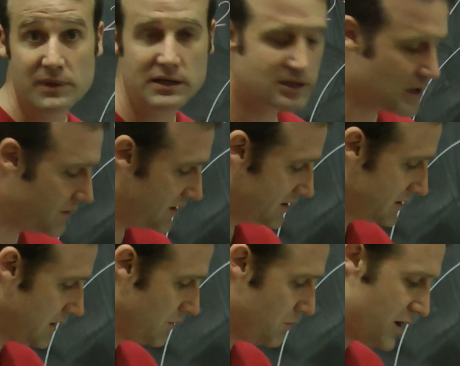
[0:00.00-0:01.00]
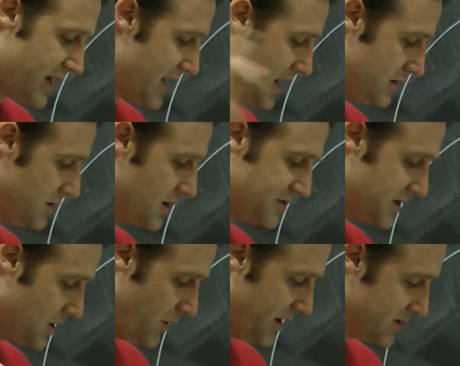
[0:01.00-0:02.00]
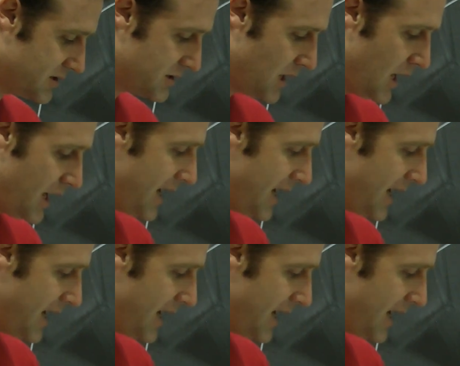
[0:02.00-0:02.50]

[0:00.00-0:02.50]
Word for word: It's going slow. Work it out. You got the equations.